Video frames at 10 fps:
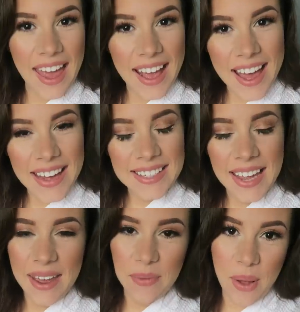Hi guys,
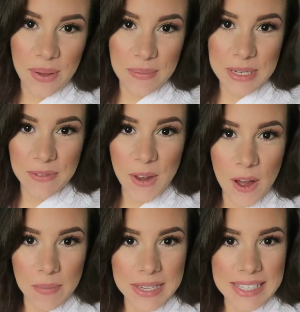and welcome to
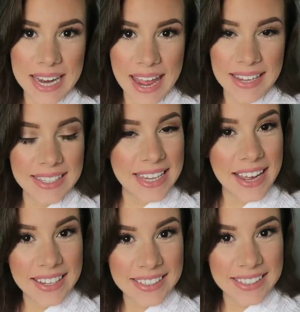Vlogmas Day
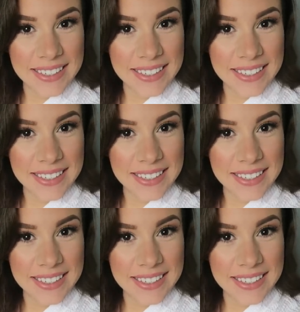six.